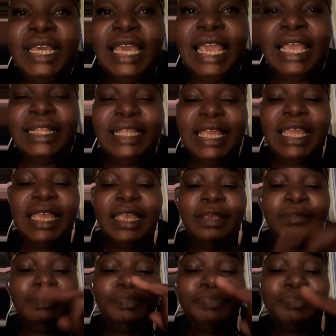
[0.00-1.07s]
And
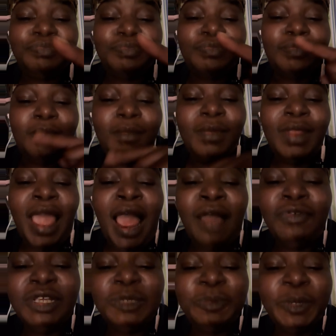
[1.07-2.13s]
then
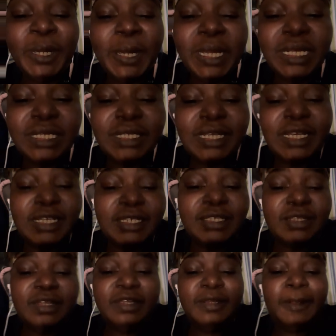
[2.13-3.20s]
I've experienced
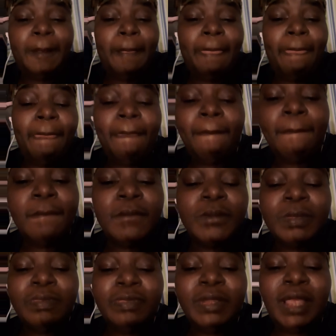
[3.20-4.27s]
this. Look,
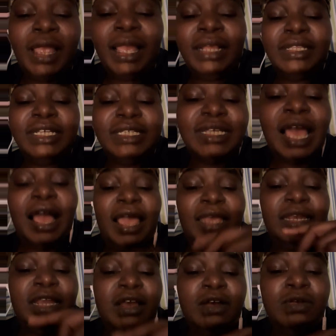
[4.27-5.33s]
like I, that's how
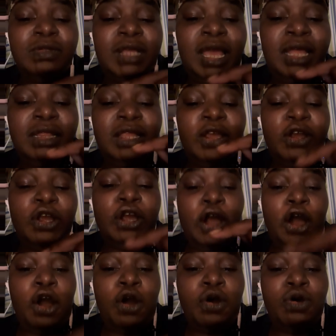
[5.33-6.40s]
I know that their
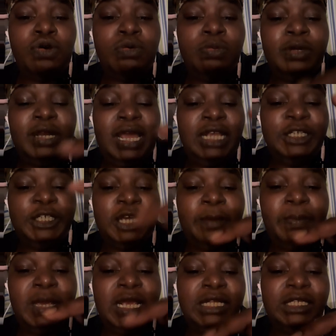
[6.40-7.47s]
goal when they
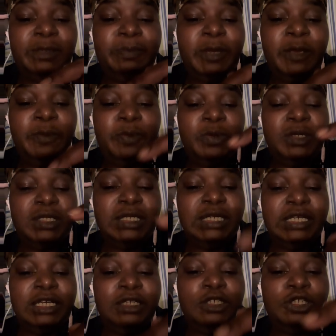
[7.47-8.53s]
jump into people is to
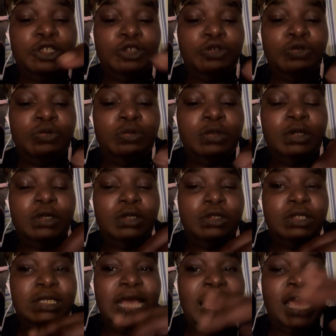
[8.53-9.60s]
get you
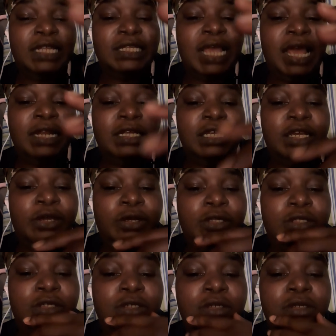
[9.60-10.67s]
to act out of
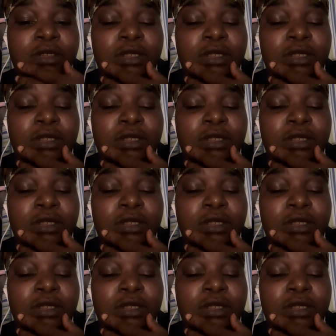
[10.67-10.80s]
character.